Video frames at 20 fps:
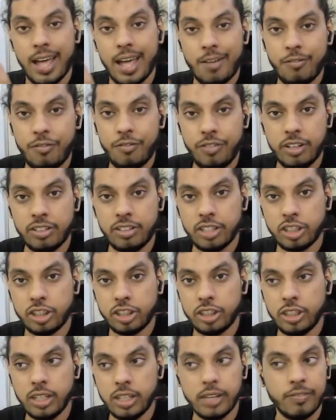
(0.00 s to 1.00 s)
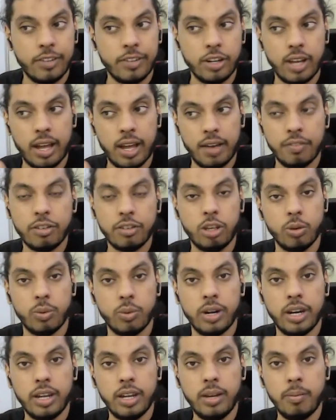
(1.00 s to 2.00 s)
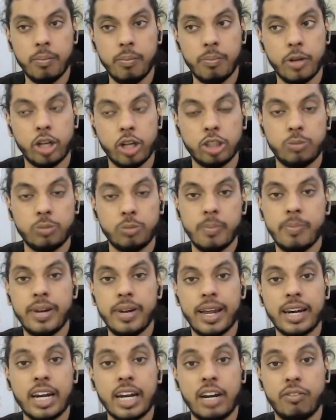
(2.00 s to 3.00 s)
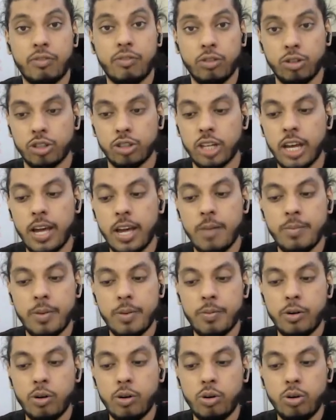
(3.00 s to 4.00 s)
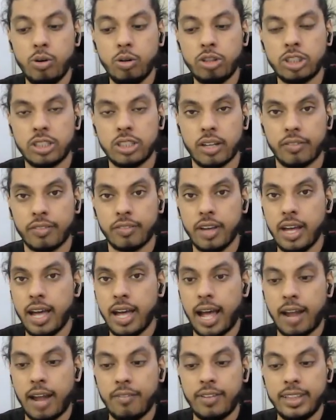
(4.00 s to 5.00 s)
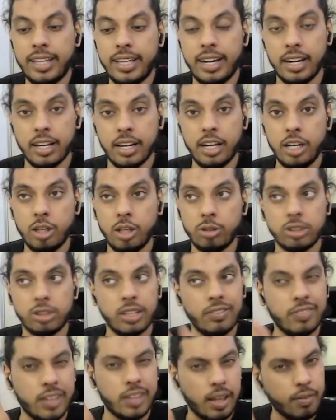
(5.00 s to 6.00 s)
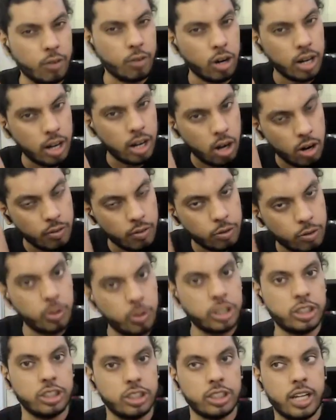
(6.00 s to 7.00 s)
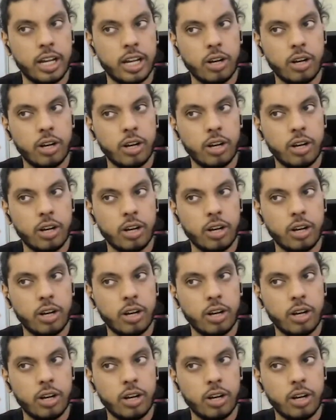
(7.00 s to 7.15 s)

Every session, when you have Q&A, because people are confused, people don't know stuff, and when they learn new stuff, they have got a lot of questions.